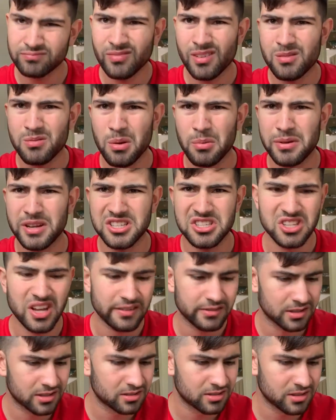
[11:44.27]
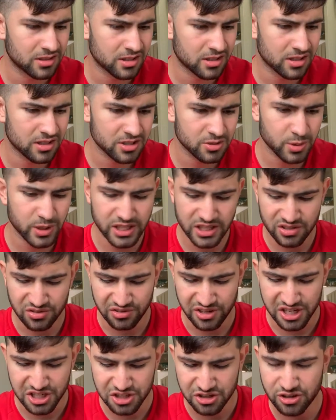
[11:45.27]
Probably a 7. Swedish
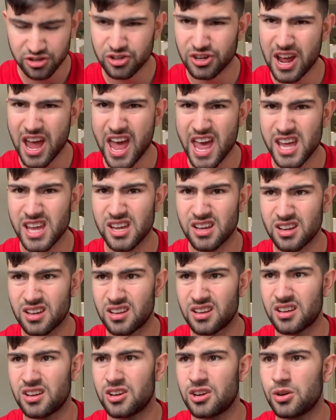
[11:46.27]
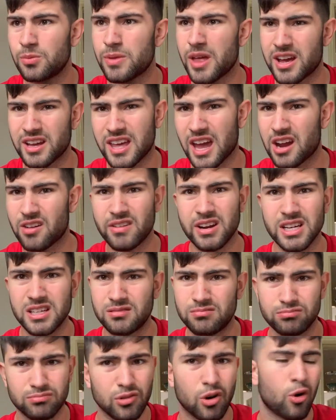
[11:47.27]
Fish are a good 8. Their Gatorade,
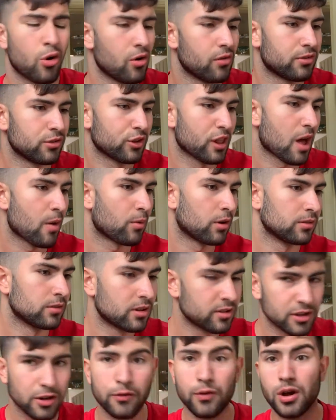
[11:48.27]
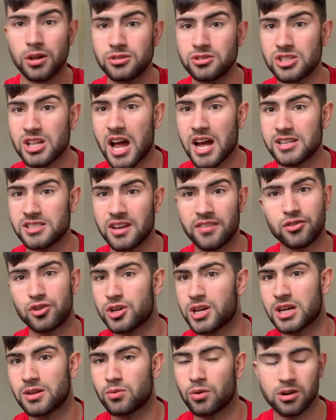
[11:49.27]
awful, that one. The other one's nice, I've already
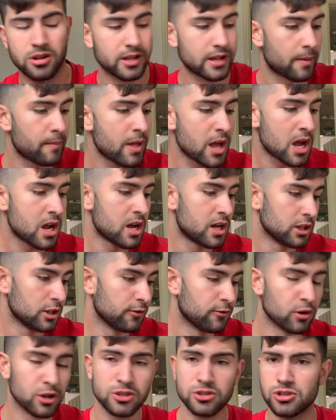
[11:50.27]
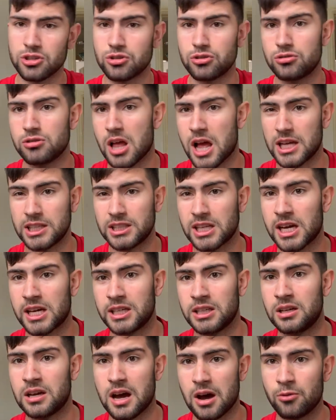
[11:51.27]
had one of them. The other one's a good like
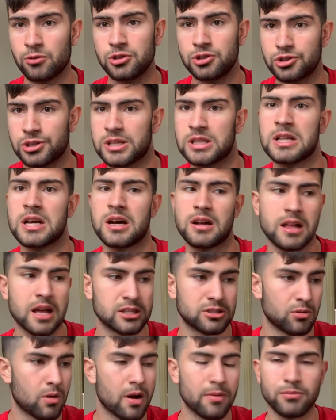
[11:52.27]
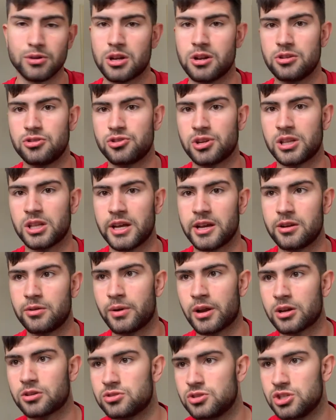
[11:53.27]
9. I would drink that, that's what I'm going to drink later when I
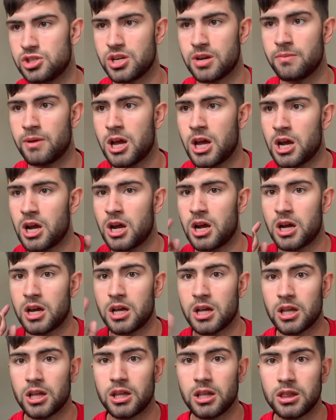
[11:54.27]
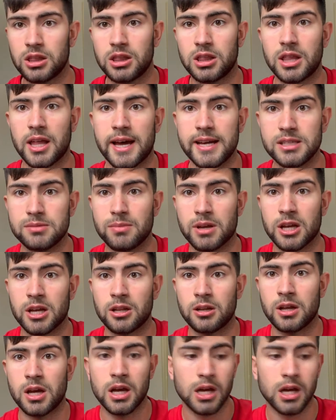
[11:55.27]
go to the gym. That is minging.